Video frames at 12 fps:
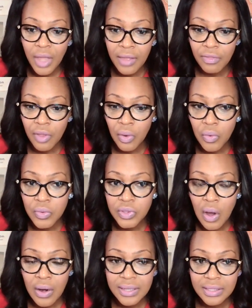And those
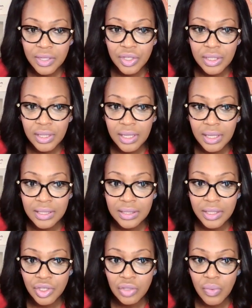are essentially the
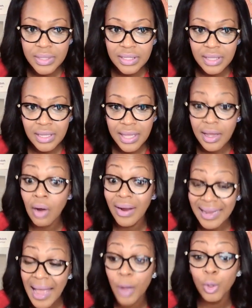constituents that they are
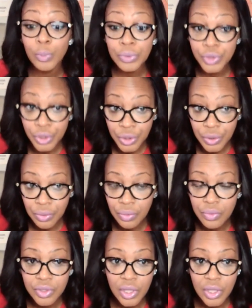accountable to.